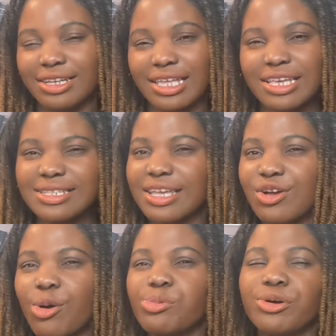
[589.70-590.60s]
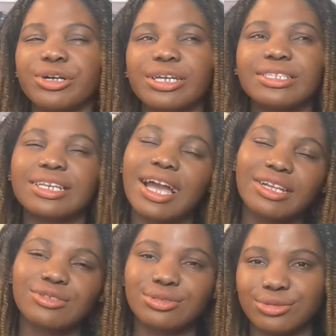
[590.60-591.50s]
can I say couple already?
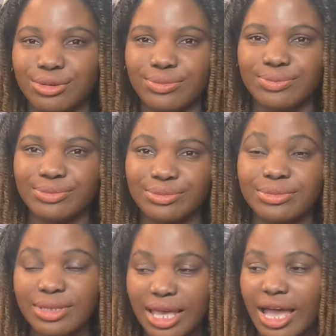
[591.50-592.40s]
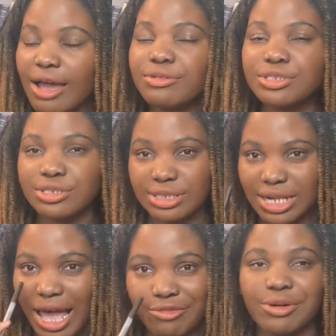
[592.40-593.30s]
I don't know. I would just
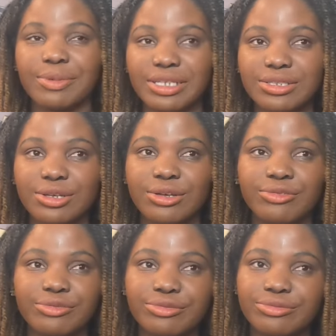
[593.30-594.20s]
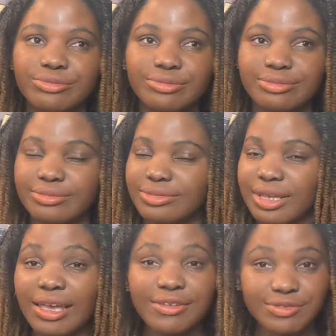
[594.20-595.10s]
laugh at myself
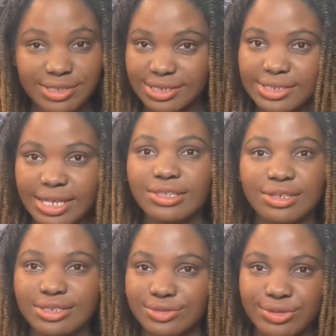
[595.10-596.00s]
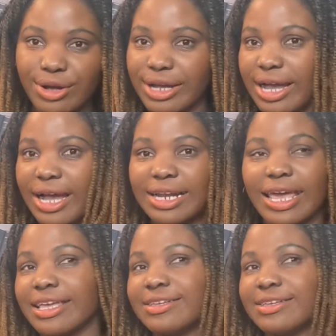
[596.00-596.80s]
if this thing doesn't work out like